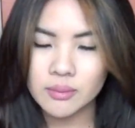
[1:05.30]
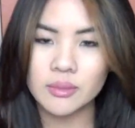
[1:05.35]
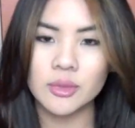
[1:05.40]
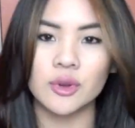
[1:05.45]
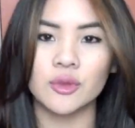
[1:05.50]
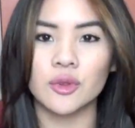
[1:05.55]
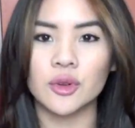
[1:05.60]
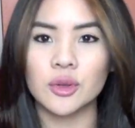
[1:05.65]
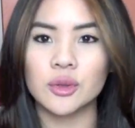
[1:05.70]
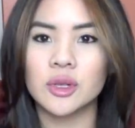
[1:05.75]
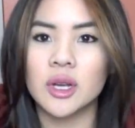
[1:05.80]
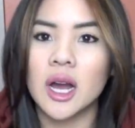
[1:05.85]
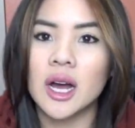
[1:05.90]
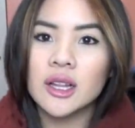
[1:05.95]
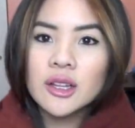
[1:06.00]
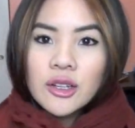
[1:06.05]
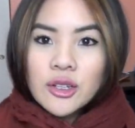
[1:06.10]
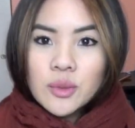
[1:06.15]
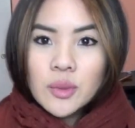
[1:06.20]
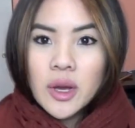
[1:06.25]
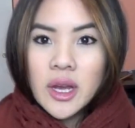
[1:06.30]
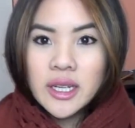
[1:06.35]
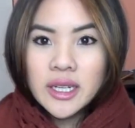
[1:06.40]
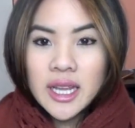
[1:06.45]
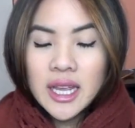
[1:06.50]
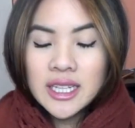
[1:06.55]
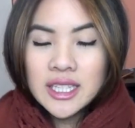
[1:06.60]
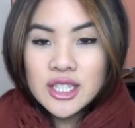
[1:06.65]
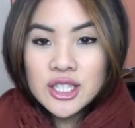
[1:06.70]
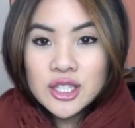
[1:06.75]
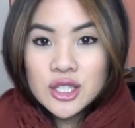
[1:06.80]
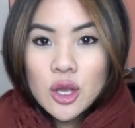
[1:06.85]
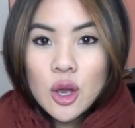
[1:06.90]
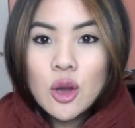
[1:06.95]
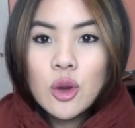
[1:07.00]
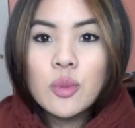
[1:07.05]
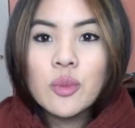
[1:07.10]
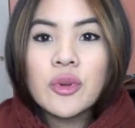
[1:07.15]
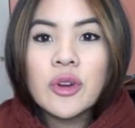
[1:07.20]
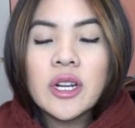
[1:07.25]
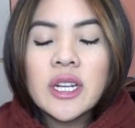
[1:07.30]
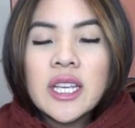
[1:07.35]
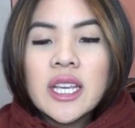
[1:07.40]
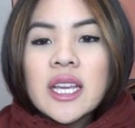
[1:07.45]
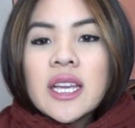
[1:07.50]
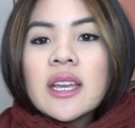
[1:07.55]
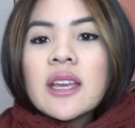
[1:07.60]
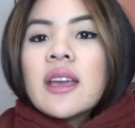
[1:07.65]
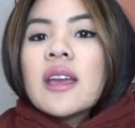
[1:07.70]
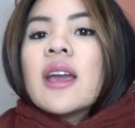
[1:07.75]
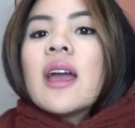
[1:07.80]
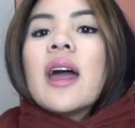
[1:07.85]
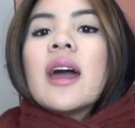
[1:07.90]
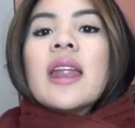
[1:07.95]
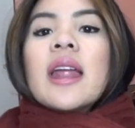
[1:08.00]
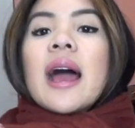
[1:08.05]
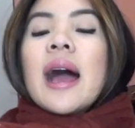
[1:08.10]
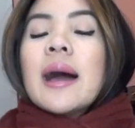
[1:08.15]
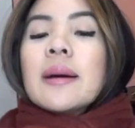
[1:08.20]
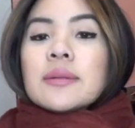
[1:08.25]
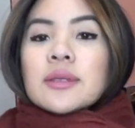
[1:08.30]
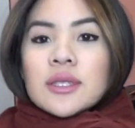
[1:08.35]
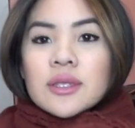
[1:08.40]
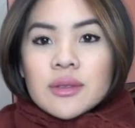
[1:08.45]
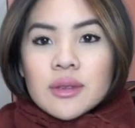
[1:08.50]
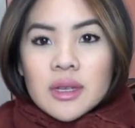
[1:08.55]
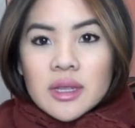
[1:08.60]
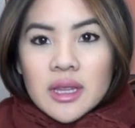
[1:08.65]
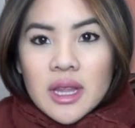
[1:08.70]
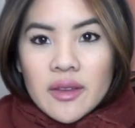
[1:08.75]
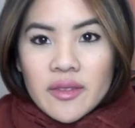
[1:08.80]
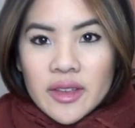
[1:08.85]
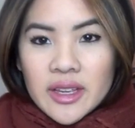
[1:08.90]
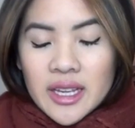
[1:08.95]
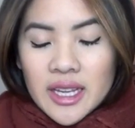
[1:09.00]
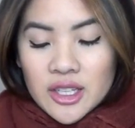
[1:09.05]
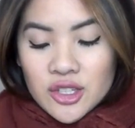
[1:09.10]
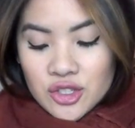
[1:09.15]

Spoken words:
maroon colored one. It's so pretty and I absolutely love it.